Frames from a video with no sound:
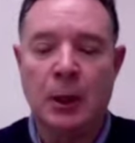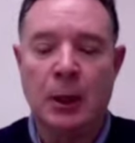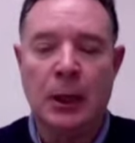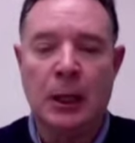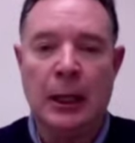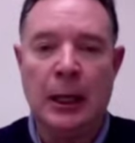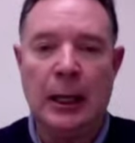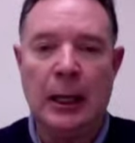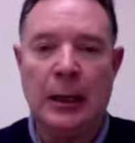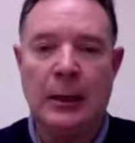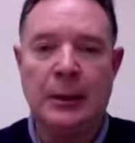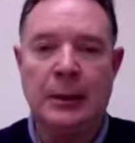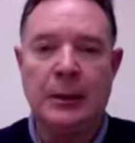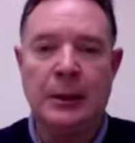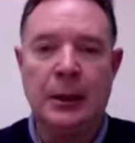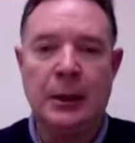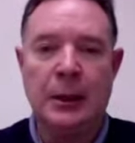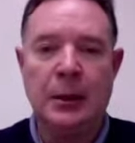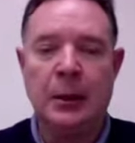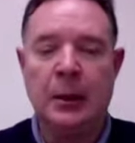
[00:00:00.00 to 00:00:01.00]
And
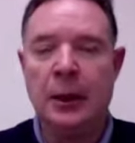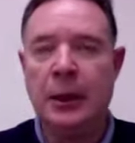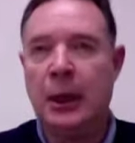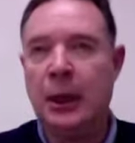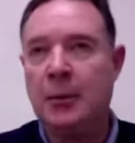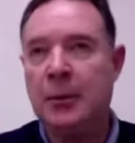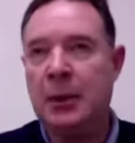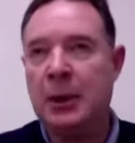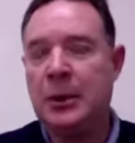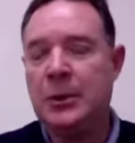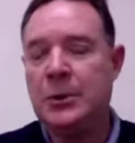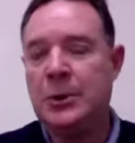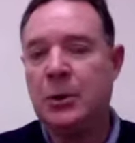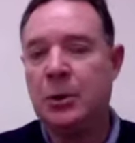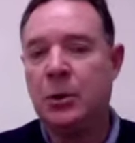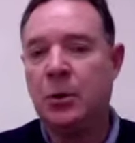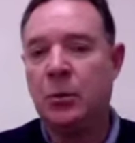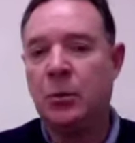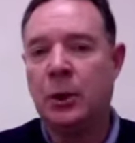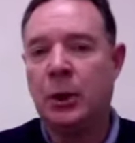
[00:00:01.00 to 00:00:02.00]
again, because you
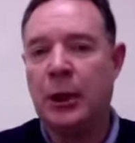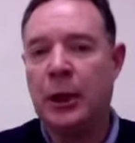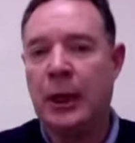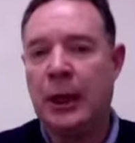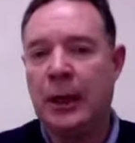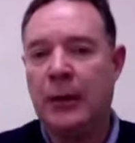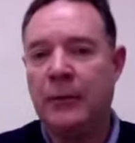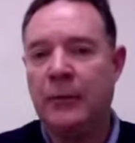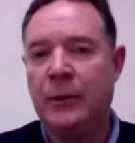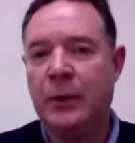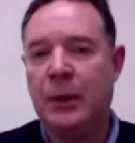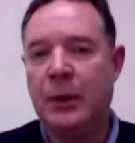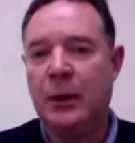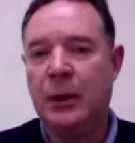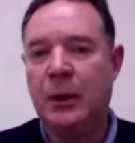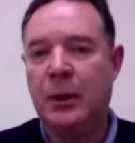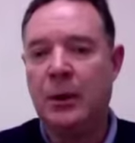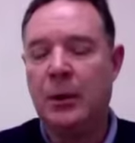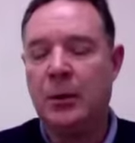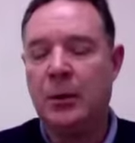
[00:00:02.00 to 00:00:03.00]
don't really have the
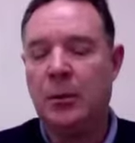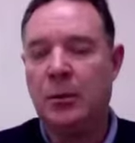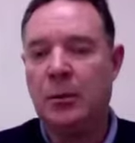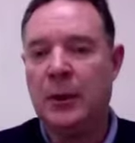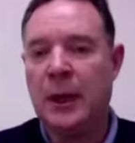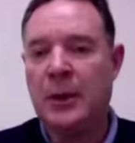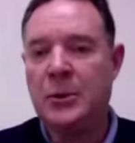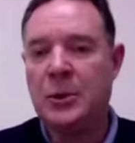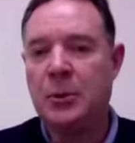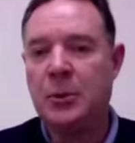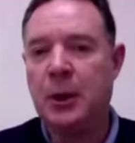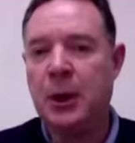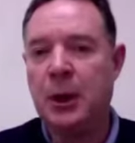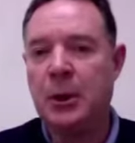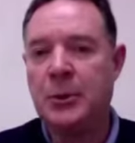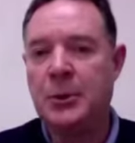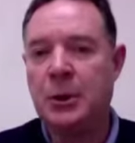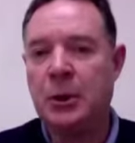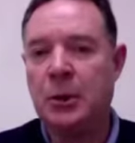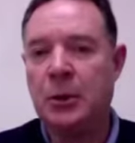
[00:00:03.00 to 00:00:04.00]
master
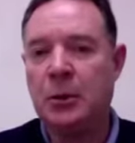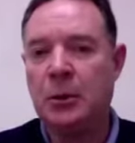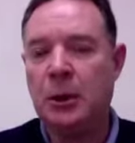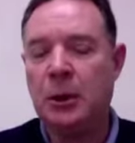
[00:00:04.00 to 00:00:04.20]
policy